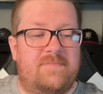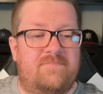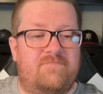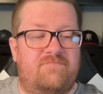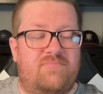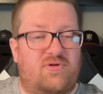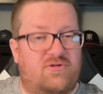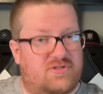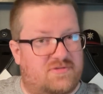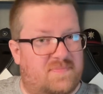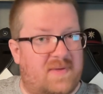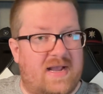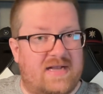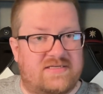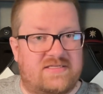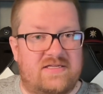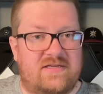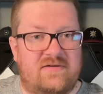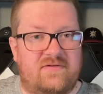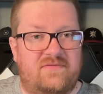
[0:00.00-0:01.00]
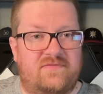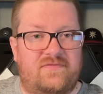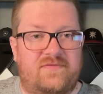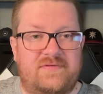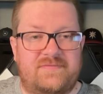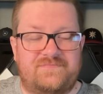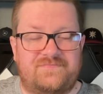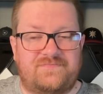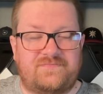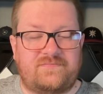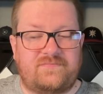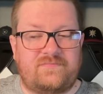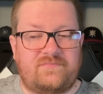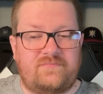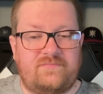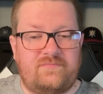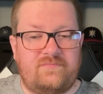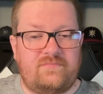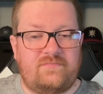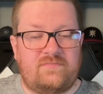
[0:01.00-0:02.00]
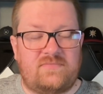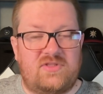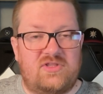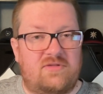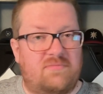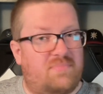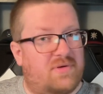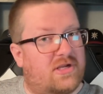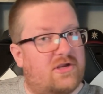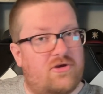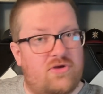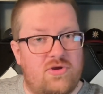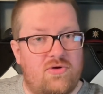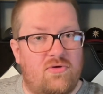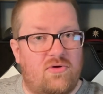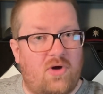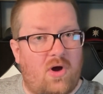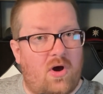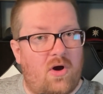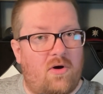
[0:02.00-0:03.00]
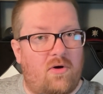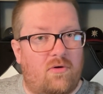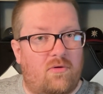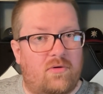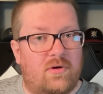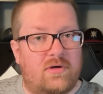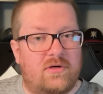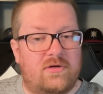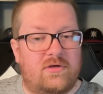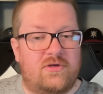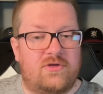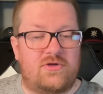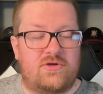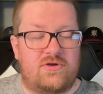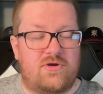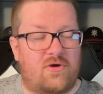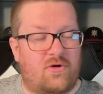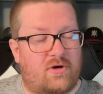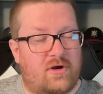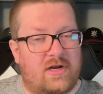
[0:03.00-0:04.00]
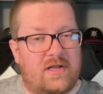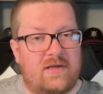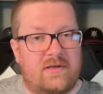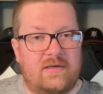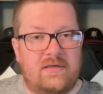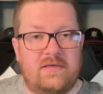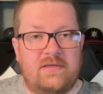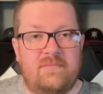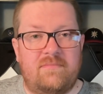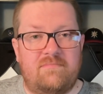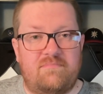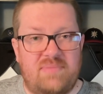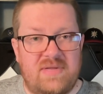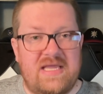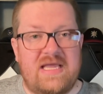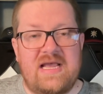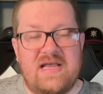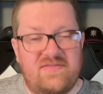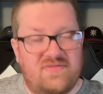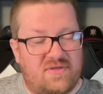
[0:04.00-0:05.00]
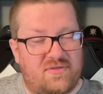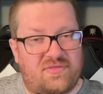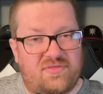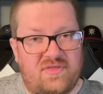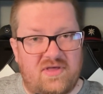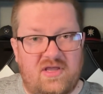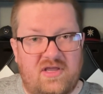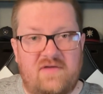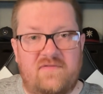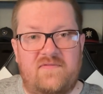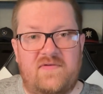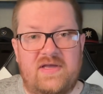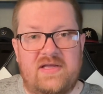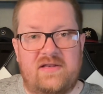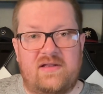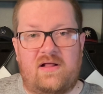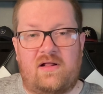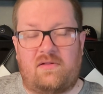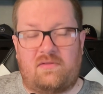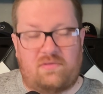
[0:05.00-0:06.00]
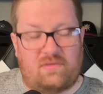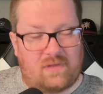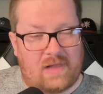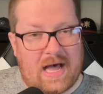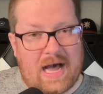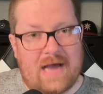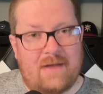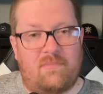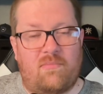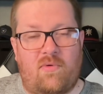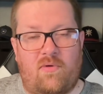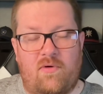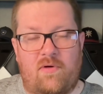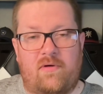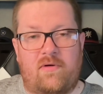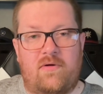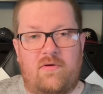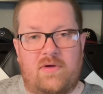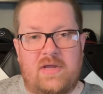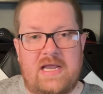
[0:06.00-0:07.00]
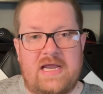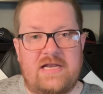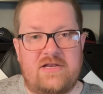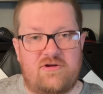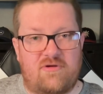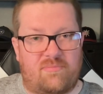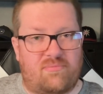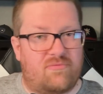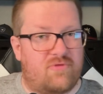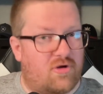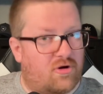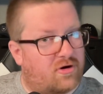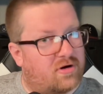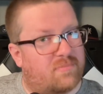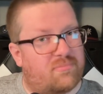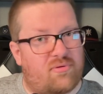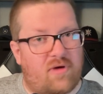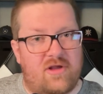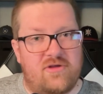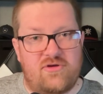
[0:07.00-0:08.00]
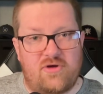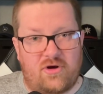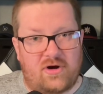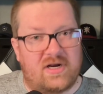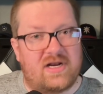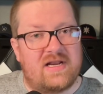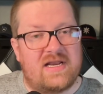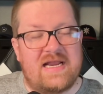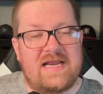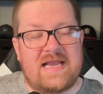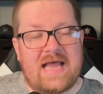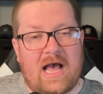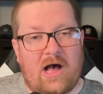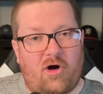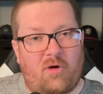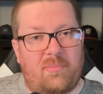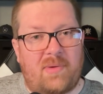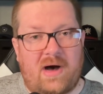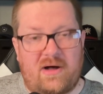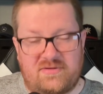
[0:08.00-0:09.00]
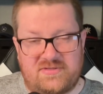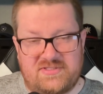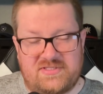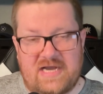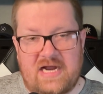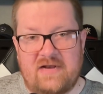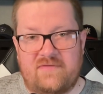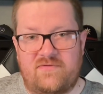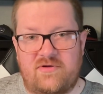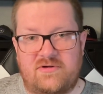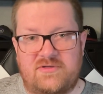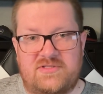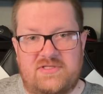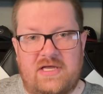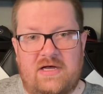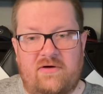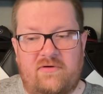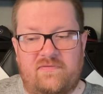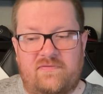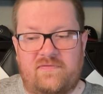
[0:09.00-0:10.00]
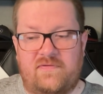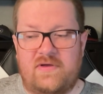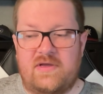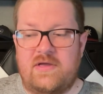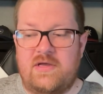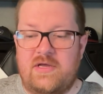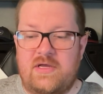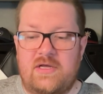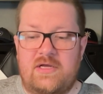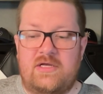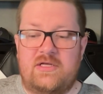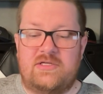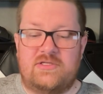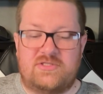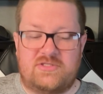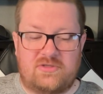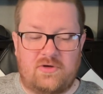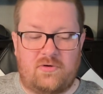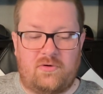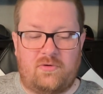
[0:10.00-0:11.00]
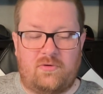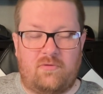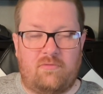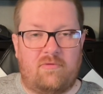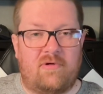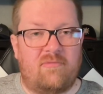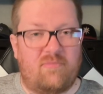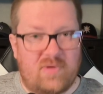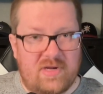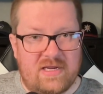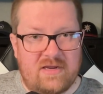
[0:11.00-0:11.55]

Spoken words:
perspective, the bigger you go, you're going to be in the thick of it a lot more. Okay. And you're going to need help outside of yourself. So when we